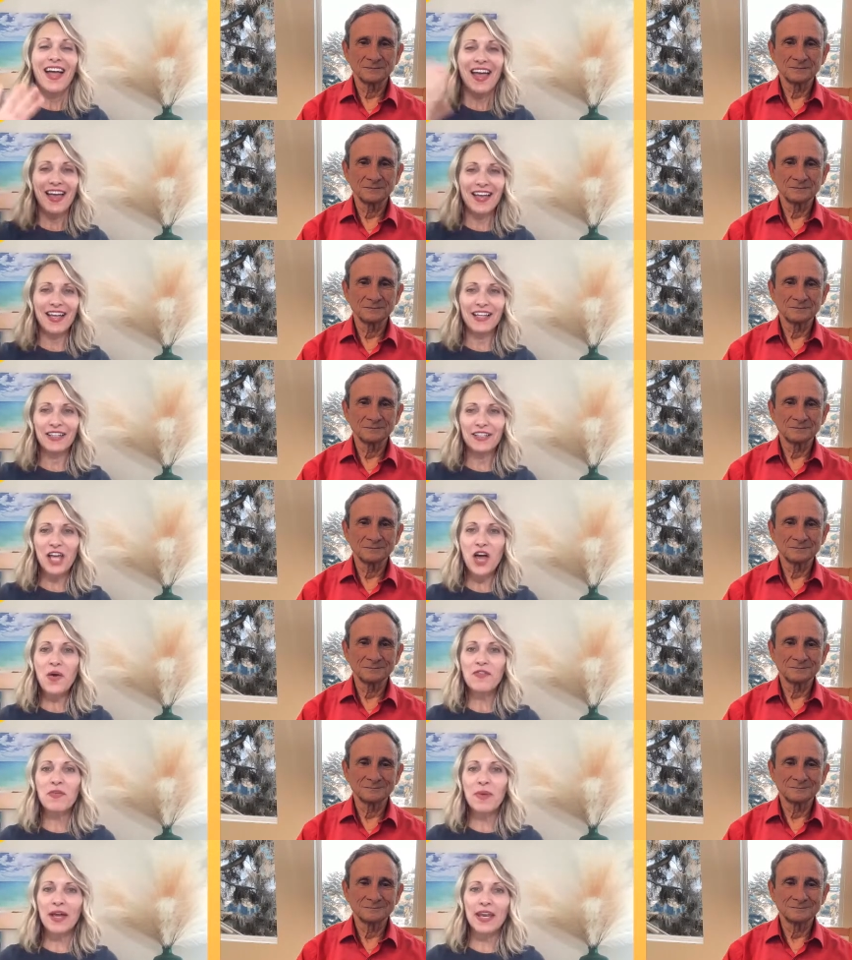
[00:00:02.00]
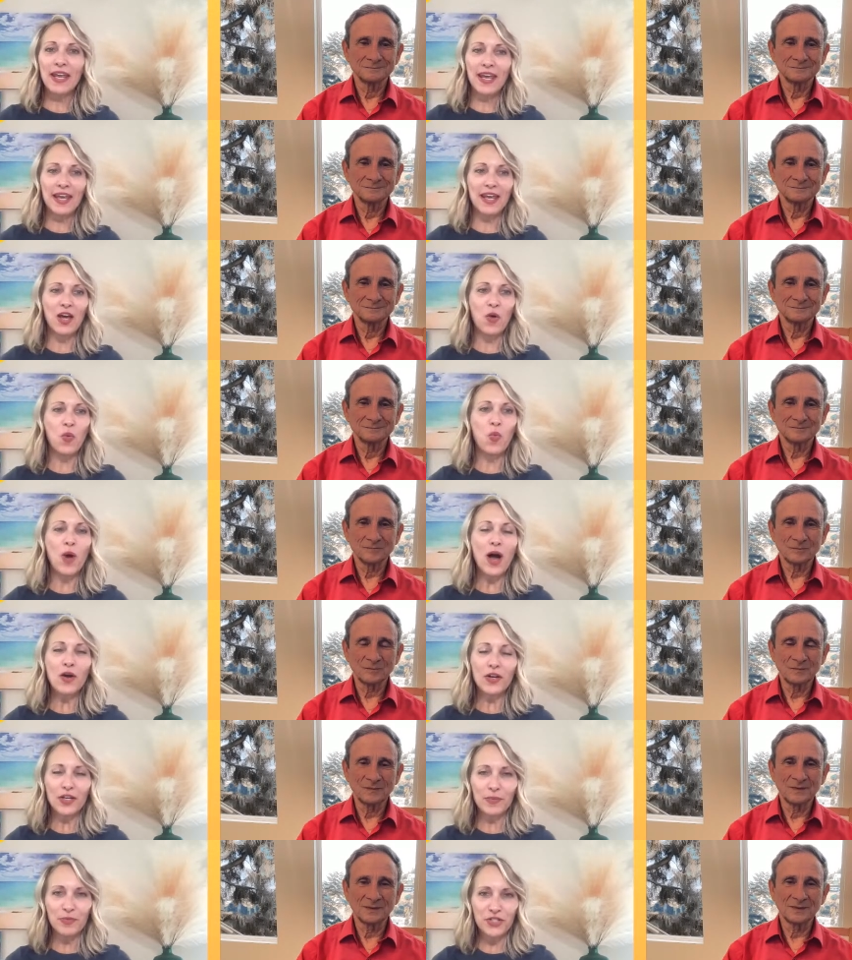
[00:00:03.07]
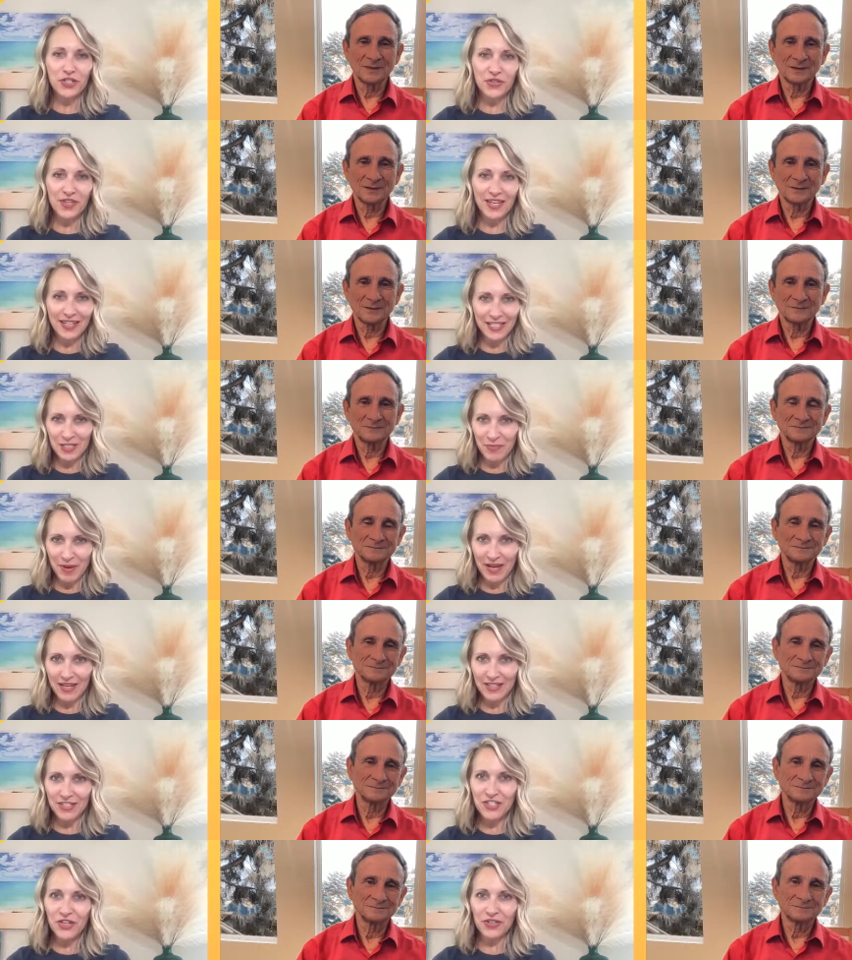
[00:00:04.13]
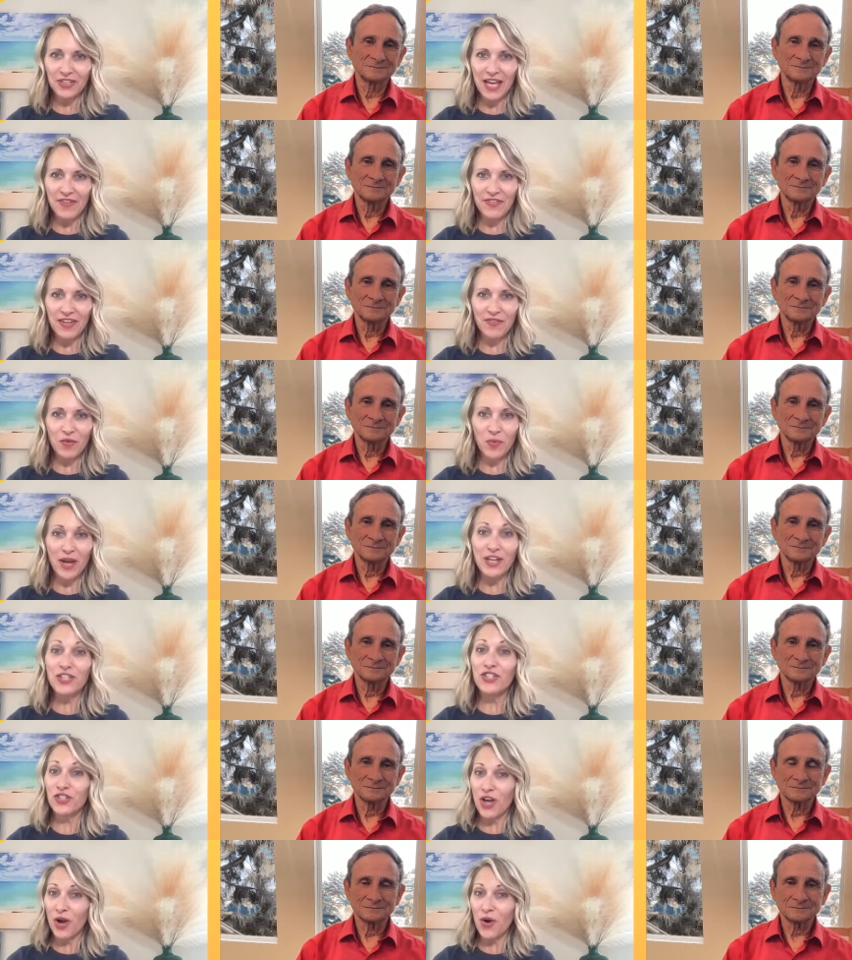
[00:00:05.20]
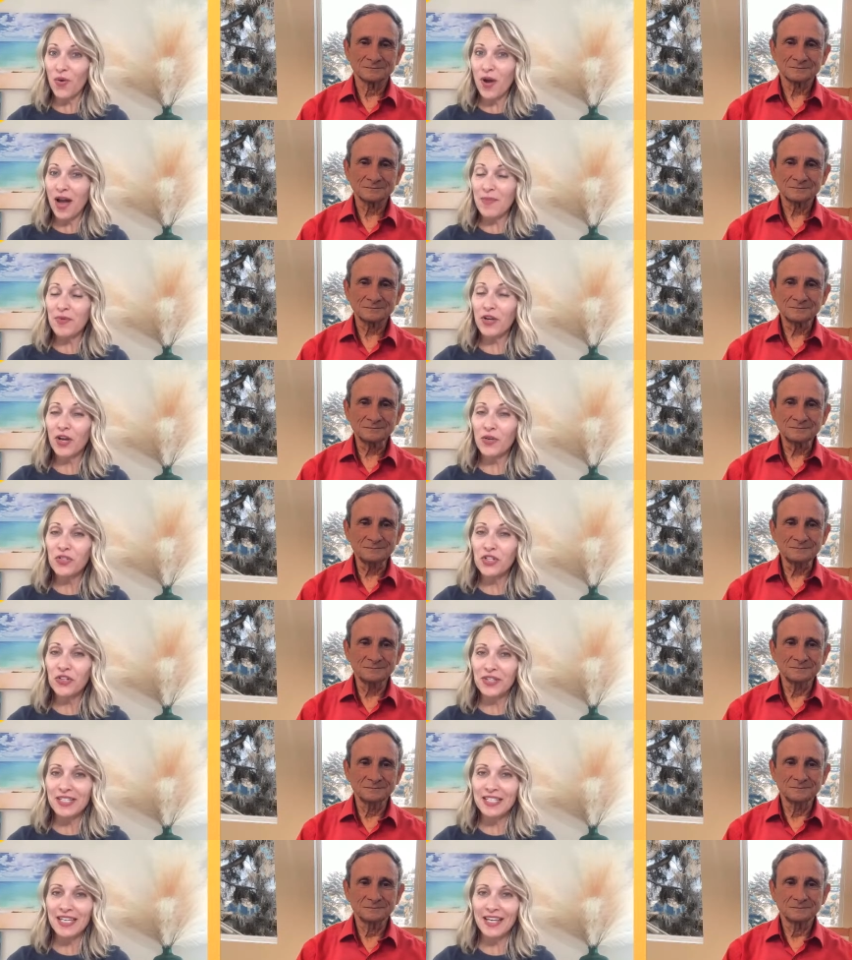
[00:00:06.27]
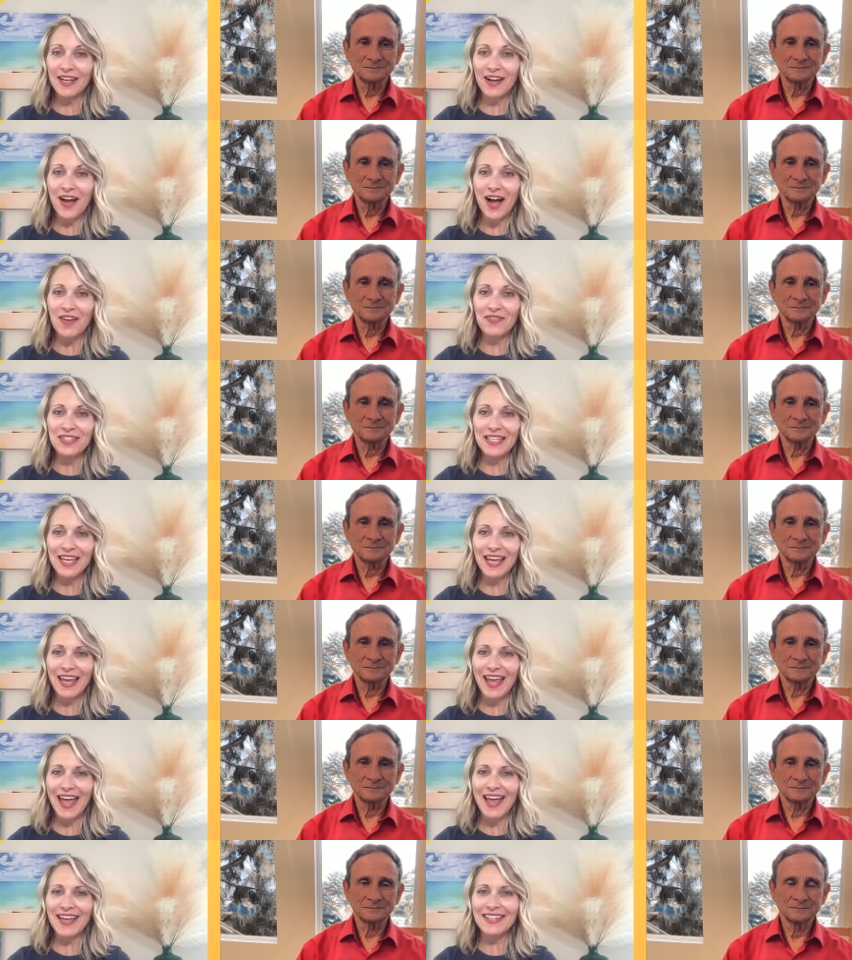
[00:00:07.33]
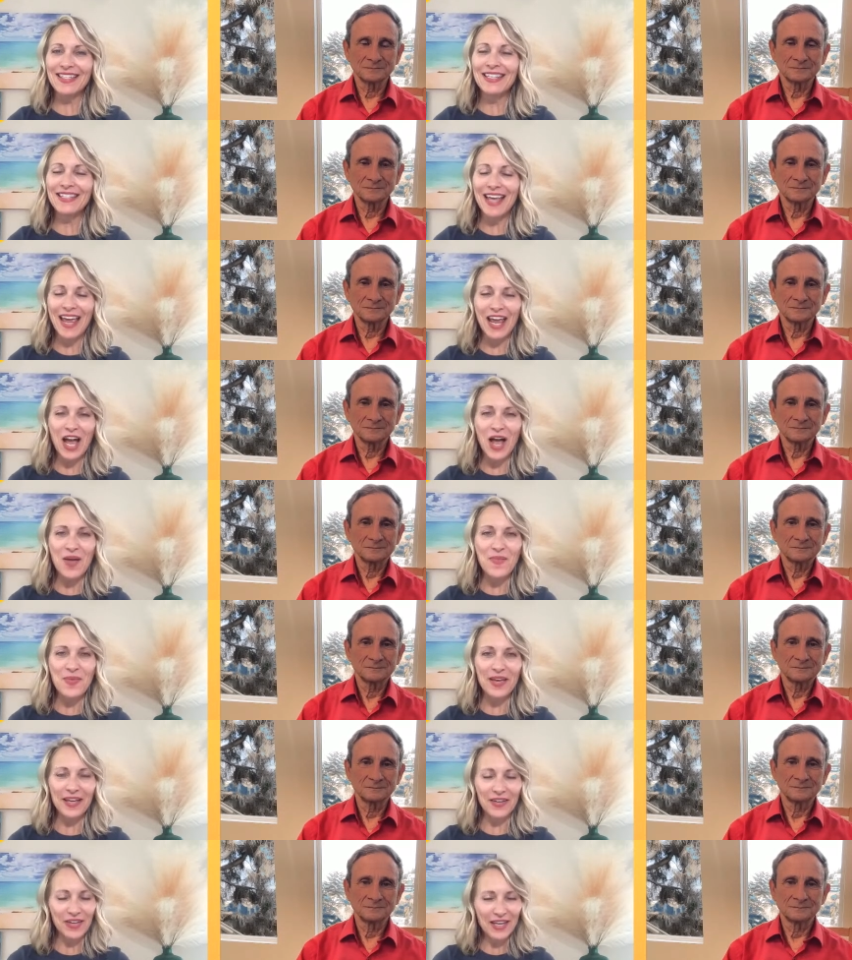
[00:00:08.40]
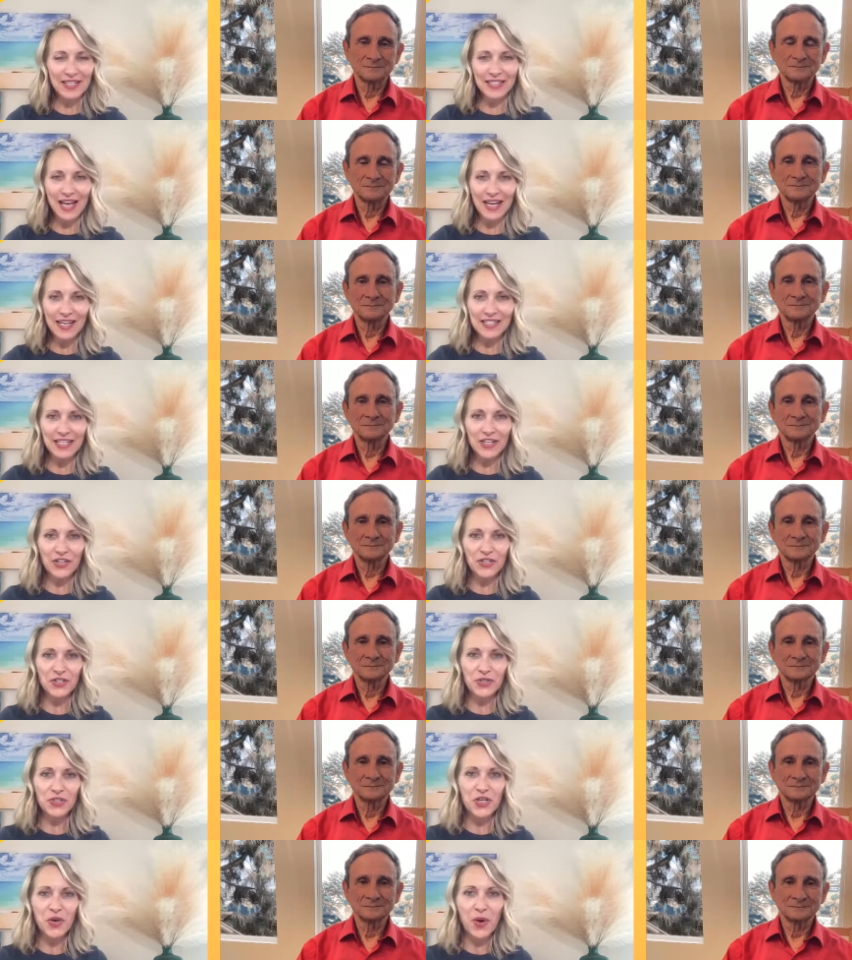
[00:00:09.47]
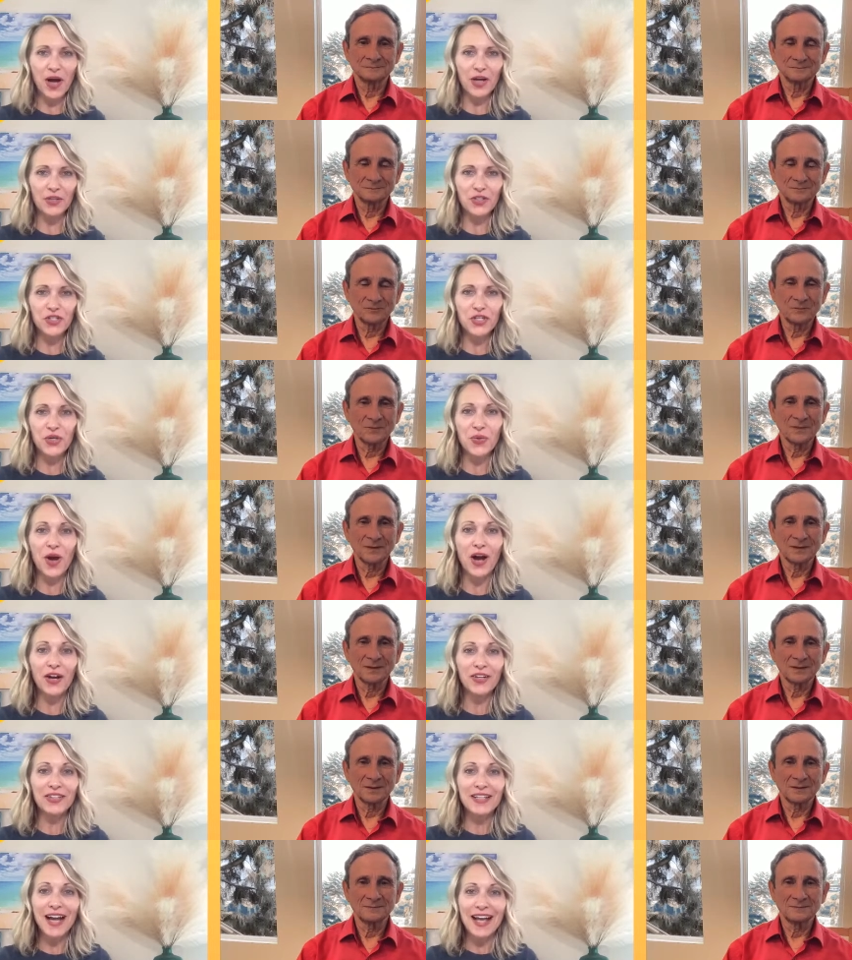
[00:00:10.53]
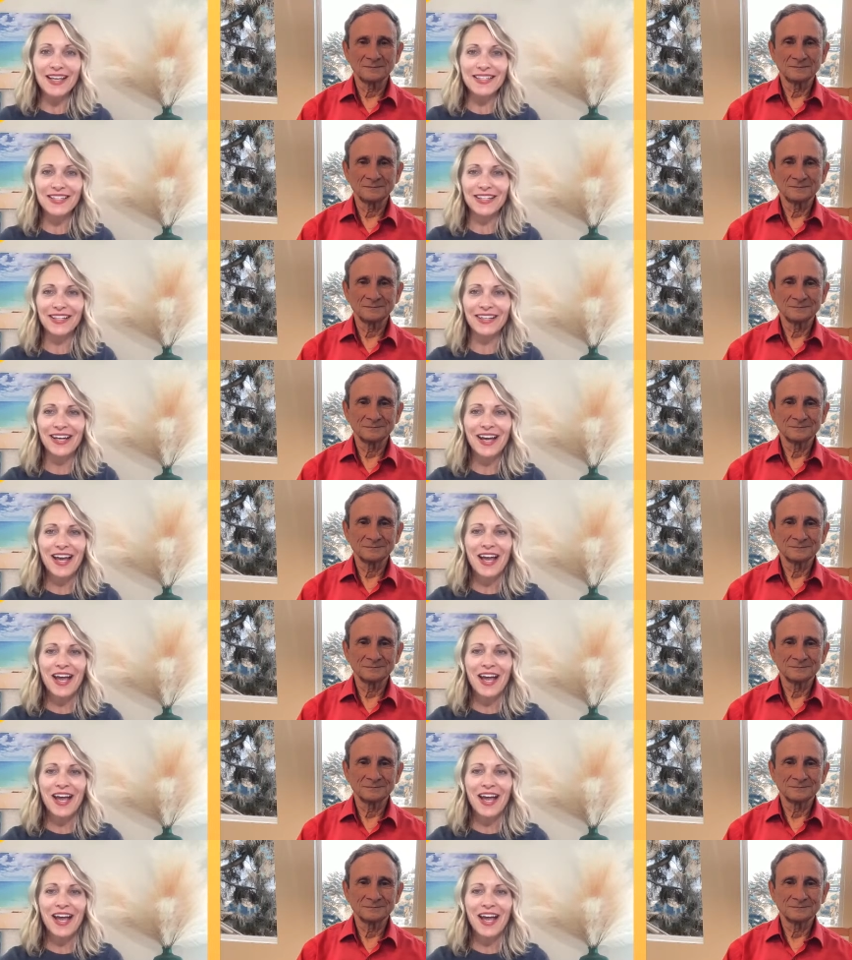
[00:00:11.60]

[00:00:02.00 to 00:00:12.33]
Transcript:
Speaker 1: Hello, everybody. Welcome to the Expand Your Life Giveaway Show. I'm your host, Krista Inochovsky, and today I'm excited to introduce you all to Art Giser,